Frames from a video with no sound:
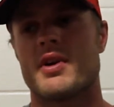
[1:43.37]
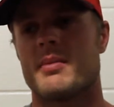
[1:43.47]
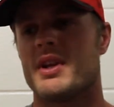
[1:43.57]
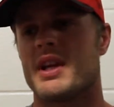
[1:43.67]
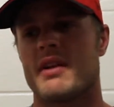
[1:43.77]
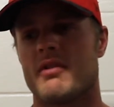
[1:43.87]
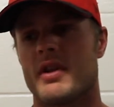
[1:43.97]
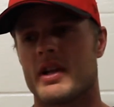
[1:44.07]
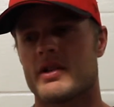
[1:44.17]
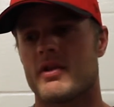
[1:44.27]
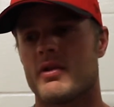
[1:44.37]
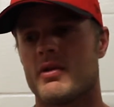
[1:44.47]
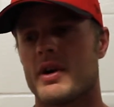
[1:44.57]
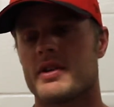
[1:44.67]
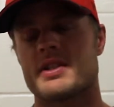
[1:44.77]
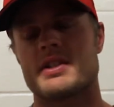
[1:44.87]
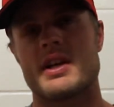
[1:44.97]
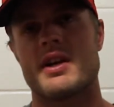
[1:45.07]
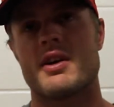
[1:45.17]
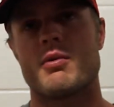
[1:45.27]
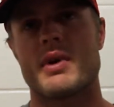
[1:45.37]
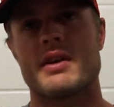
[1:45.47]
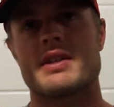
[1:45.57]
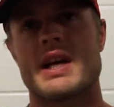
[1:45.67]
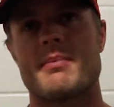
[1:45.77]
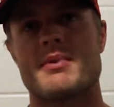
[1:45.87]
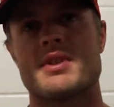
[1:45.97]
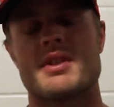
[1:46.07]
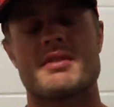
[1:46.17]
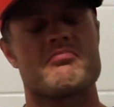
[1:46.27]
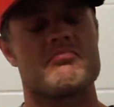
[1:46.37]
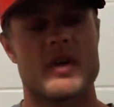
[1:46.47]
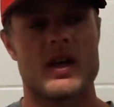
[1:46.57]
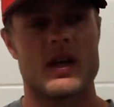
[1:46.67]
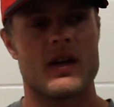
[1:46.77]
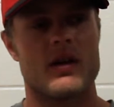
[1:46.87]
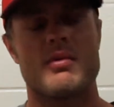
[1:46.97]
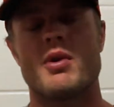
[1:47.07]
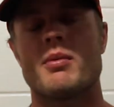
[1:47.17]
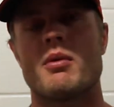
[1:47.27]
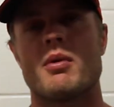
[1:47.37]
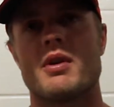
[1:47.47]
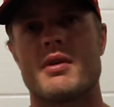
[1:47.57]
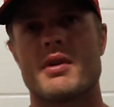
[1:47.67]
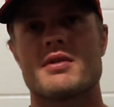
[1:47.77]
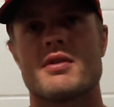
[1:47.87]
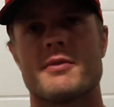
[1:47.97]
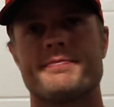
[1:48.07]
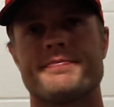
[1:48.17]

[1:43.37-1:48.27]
I mean, you can't really control who else is there or what else happens, just, worry about what you can control.